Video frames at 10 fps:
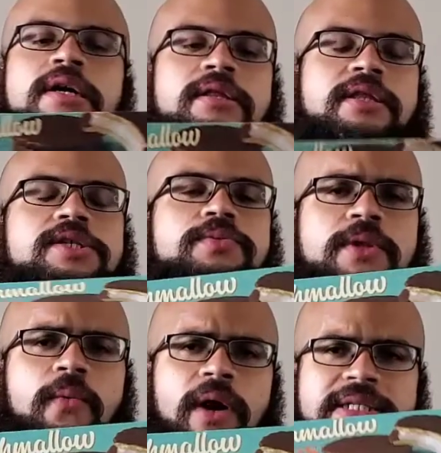These were the
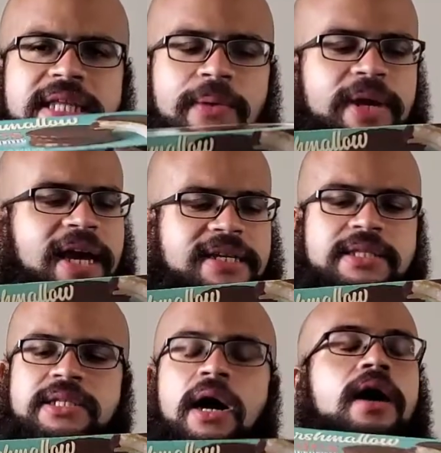ones that we had a
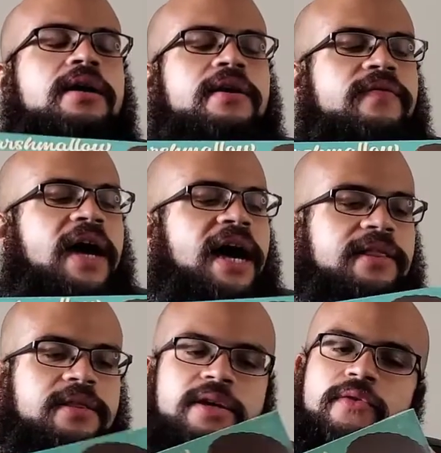ton of
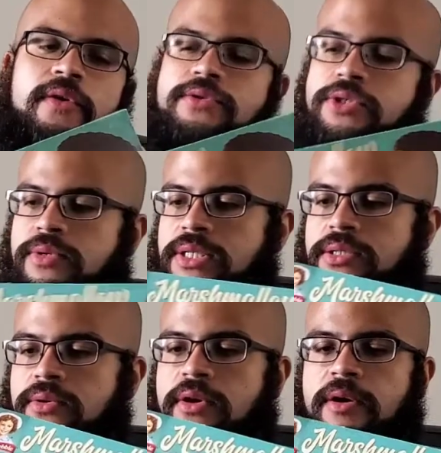at the grocery
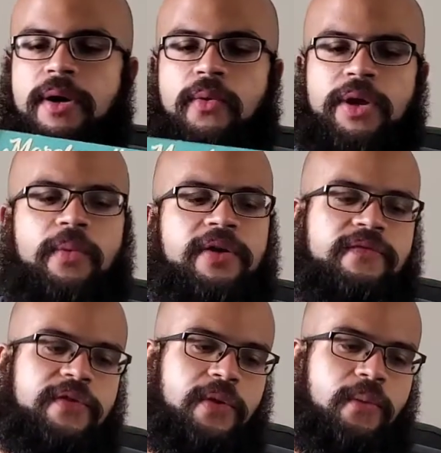store, but we went
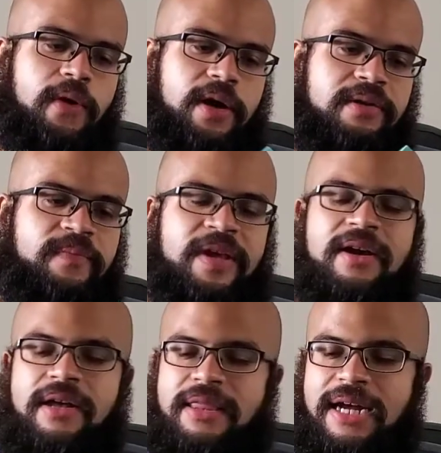for the one
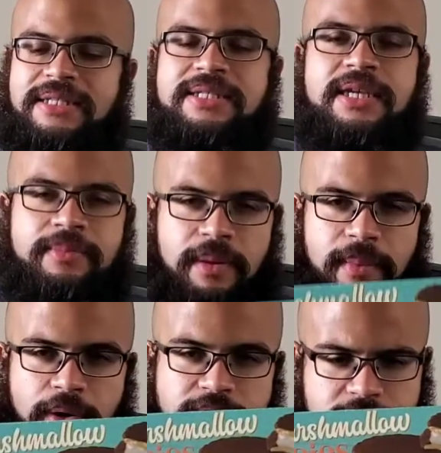that seemed the
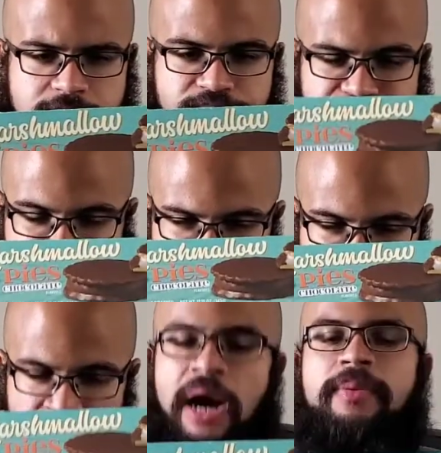most
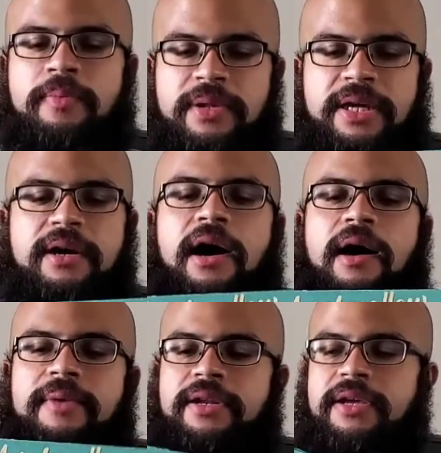probably
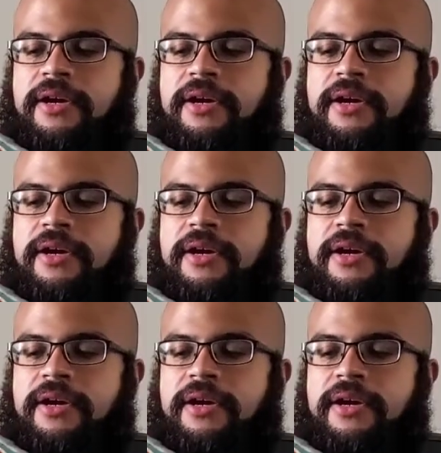common here.